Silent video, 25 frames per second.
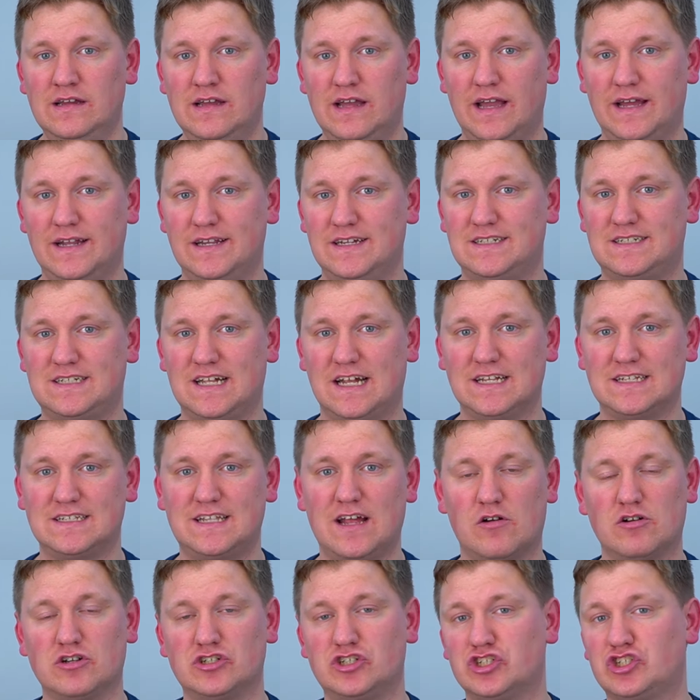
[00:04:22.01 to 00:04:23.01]
And he says
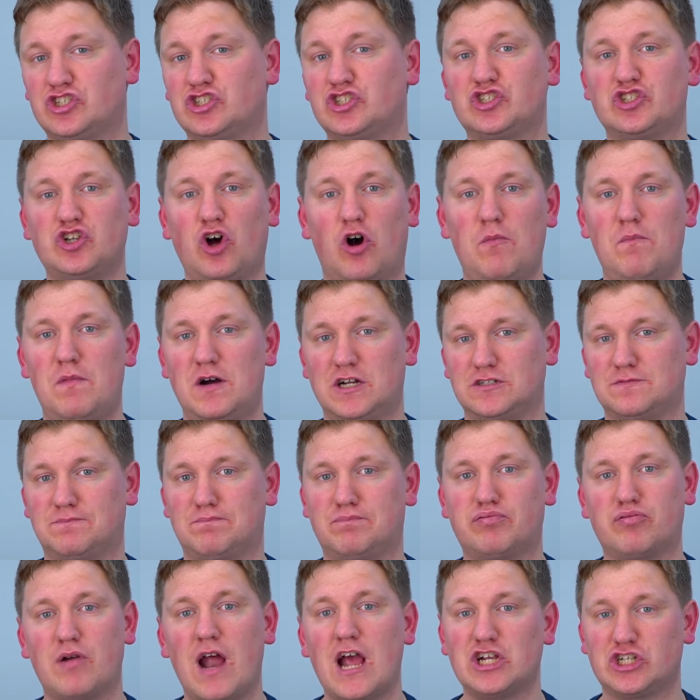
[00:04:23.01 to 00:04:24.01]
there was just so much
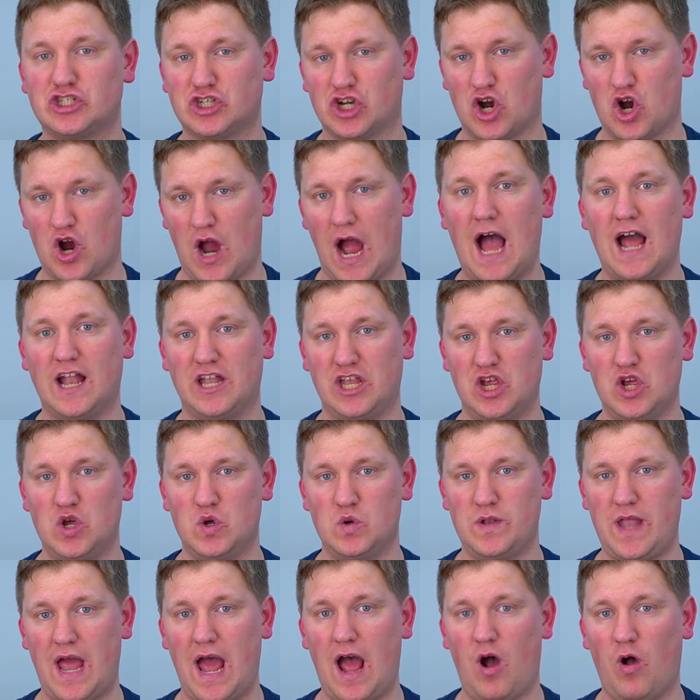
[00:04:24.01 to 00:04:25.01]
pressure on
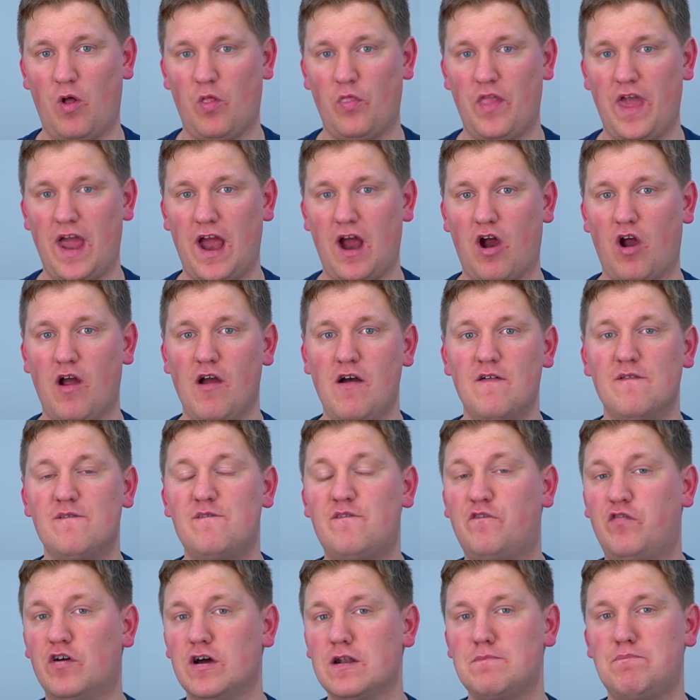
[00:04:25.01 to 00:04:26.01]
you down there.
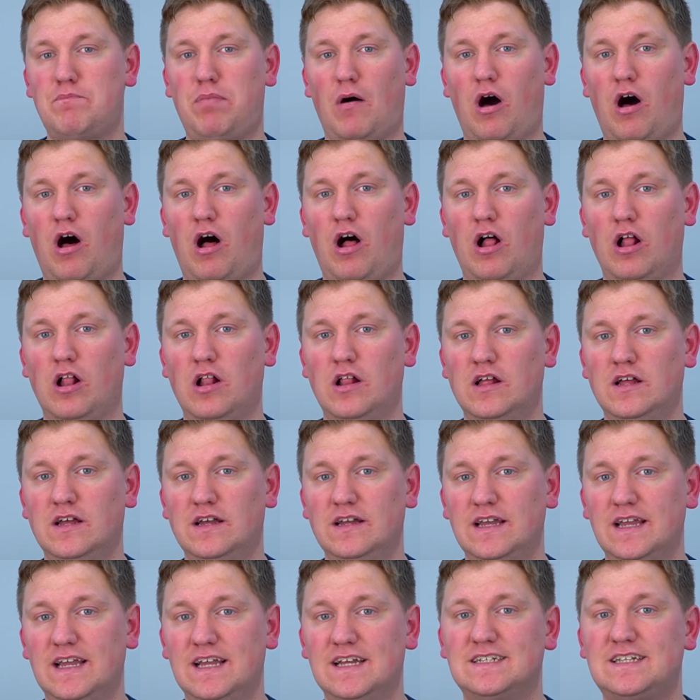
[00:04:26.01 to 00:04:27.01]
Football
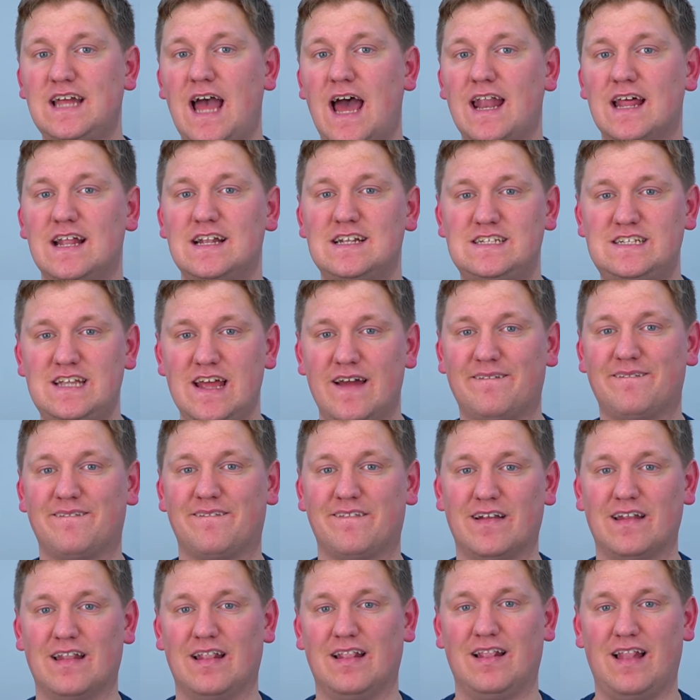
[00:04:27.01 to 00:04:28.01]
is at a
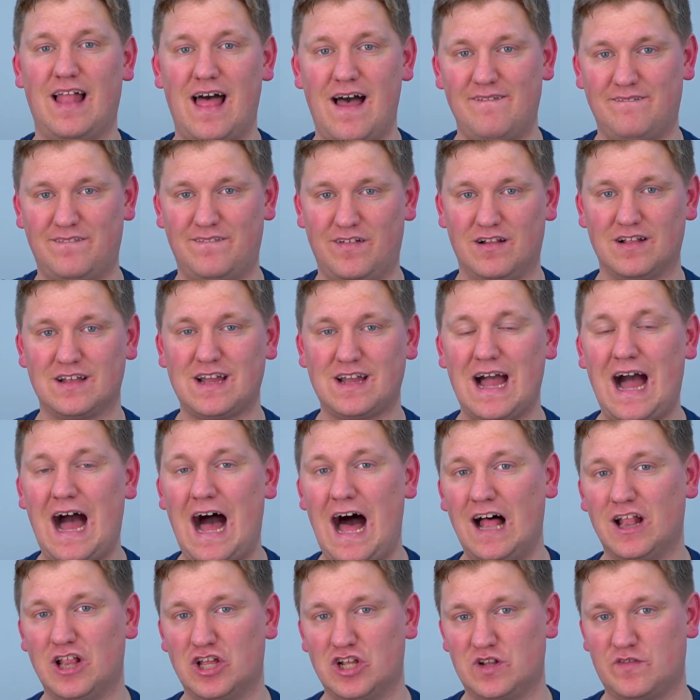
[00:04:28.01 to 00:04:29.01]
different level.
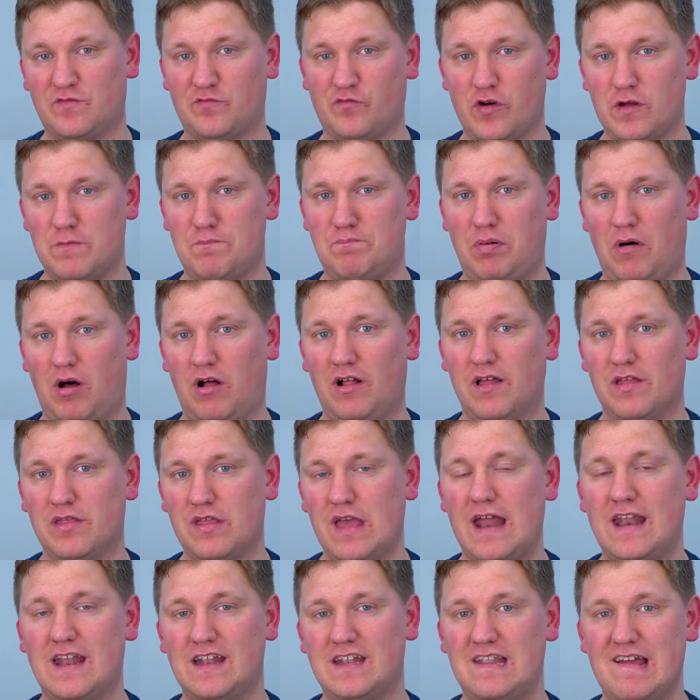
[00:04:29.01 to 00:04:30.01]
College football is
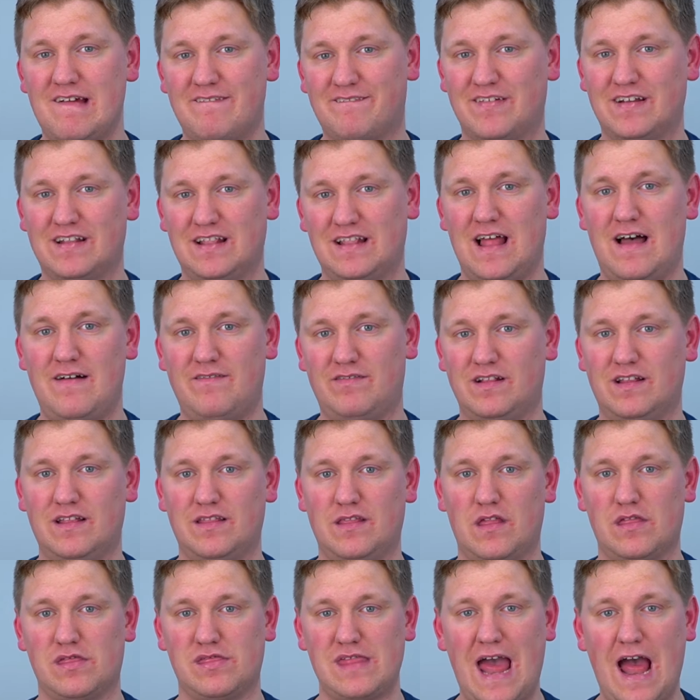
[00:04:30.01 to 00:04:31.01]
at a different level in
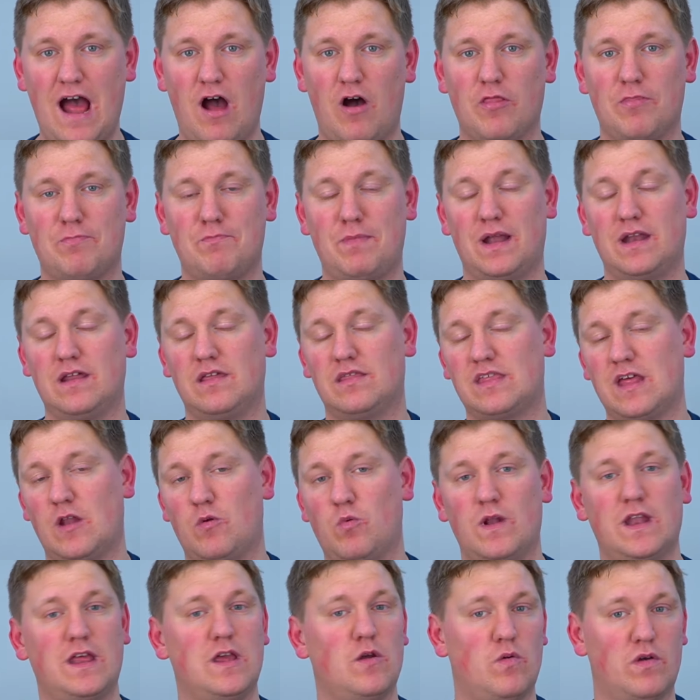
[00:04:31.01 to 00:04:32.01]
the South. But he said
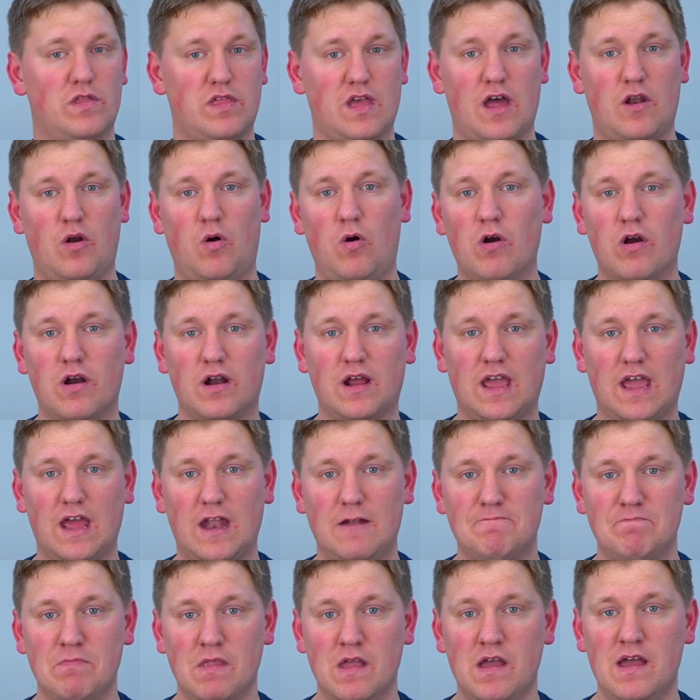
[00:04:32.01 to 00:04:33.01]
when he was at
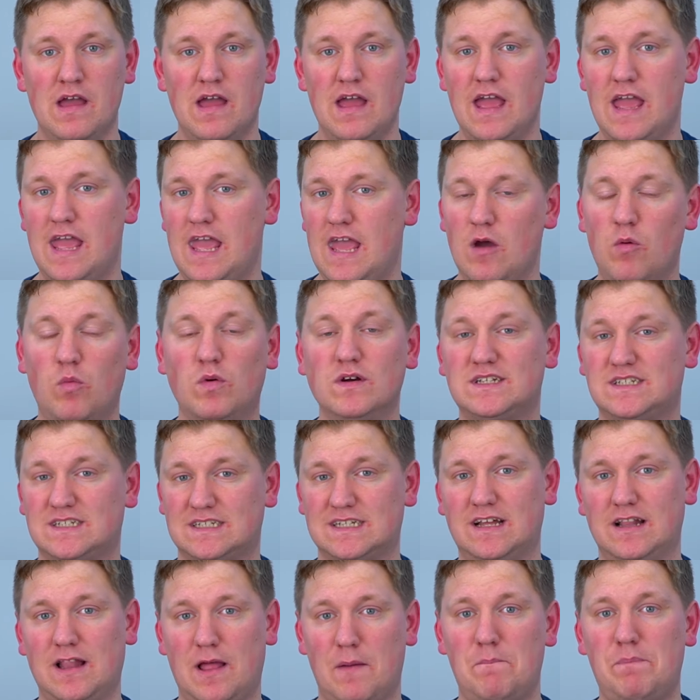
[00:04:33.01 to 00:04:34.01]
Oregon, it was
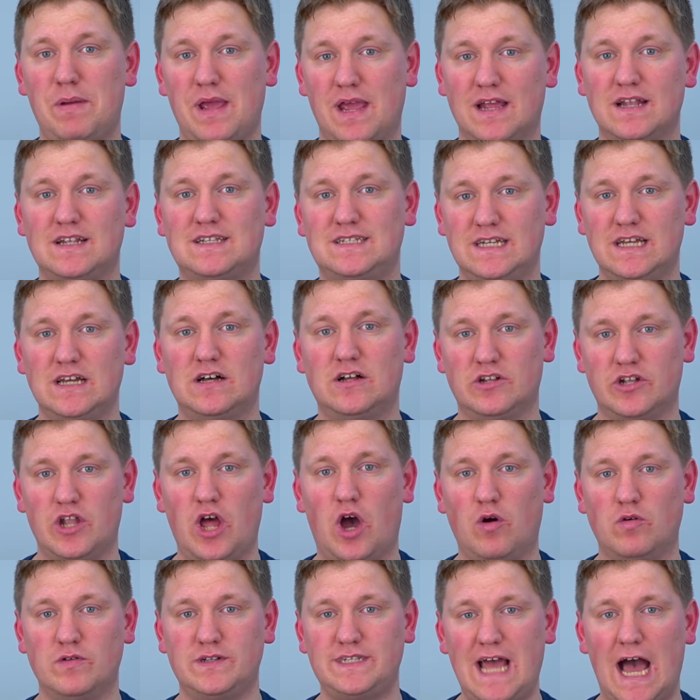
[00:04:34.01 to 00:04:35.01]
still a big deal,
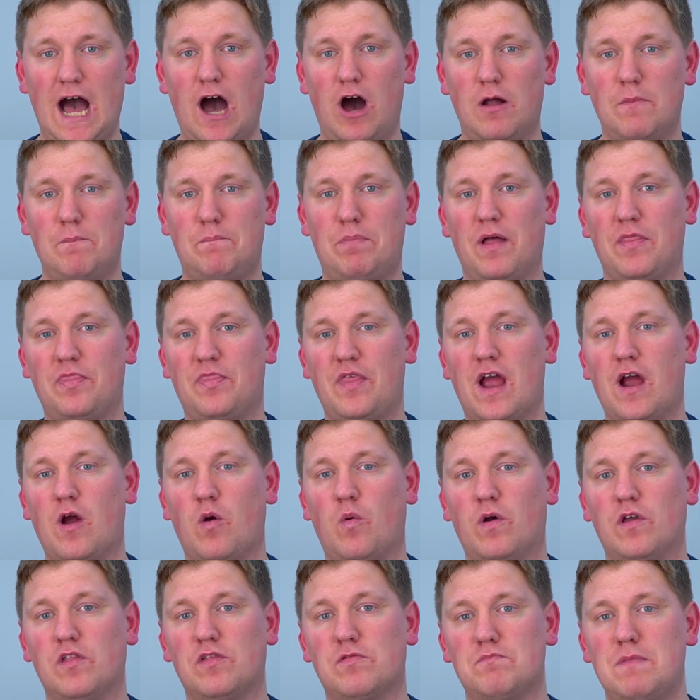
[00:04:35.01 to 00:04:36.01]
no doubt. But there
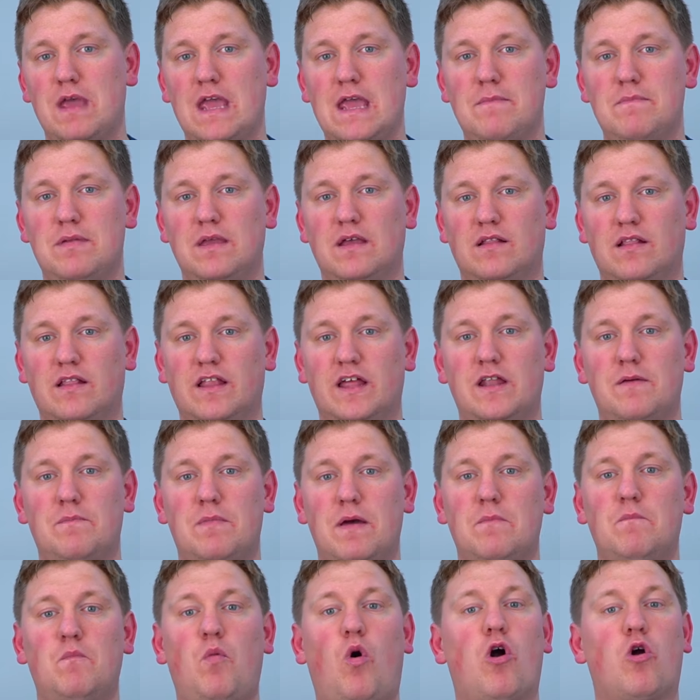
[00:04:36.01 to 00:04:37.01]
was maybe a little
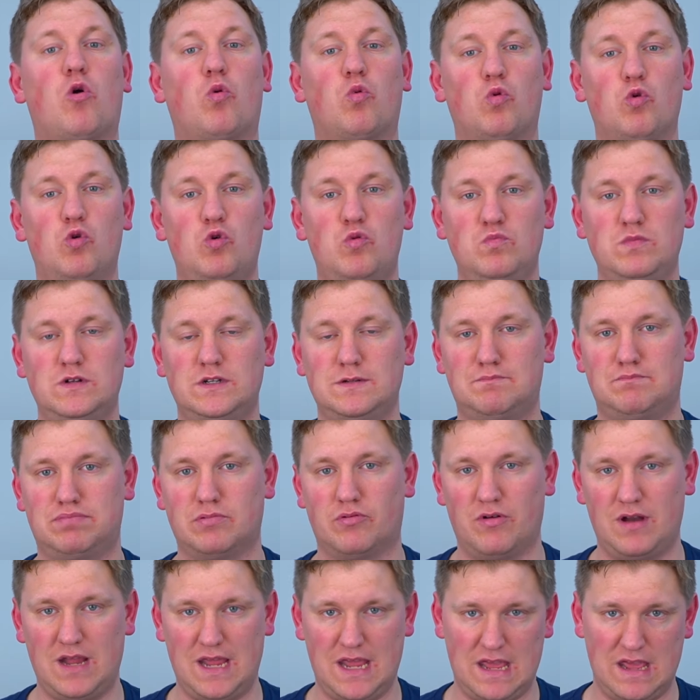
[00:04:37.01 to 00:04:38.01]
bit more room to
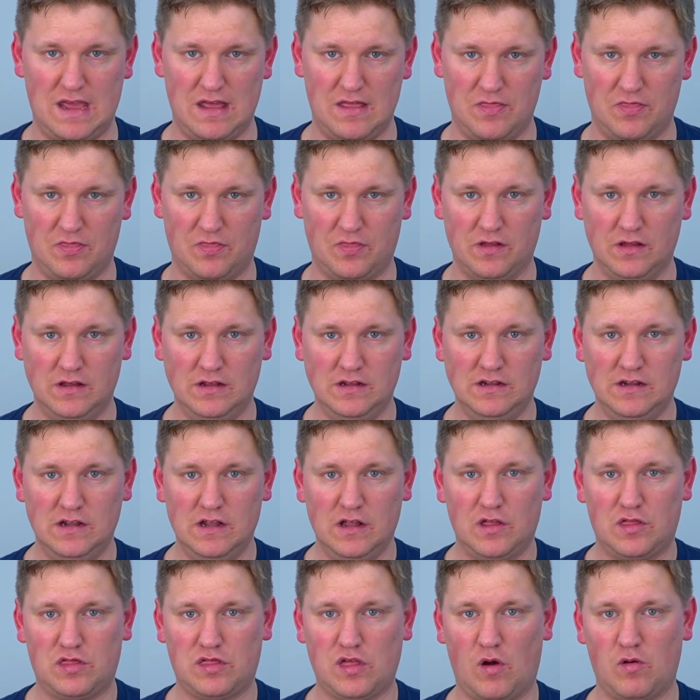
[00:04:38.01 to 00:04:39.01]
breathe,
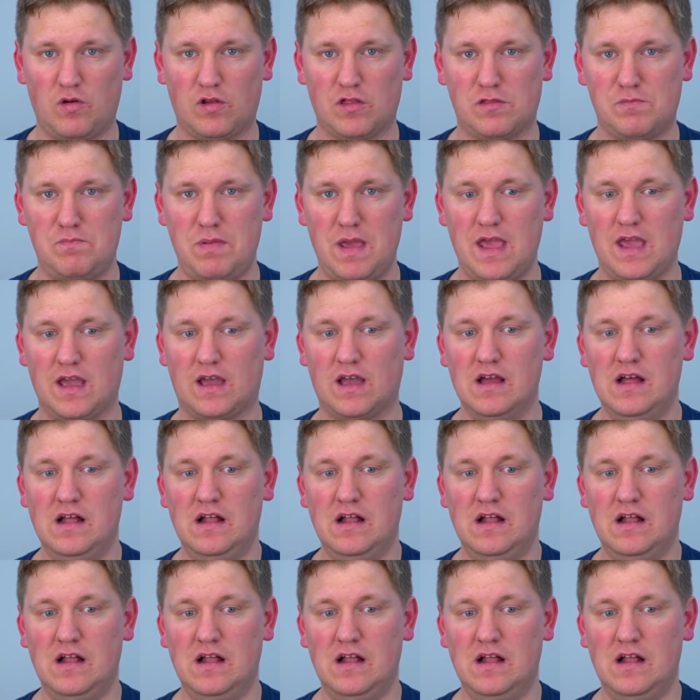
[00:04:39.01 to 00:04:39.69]
so to speak.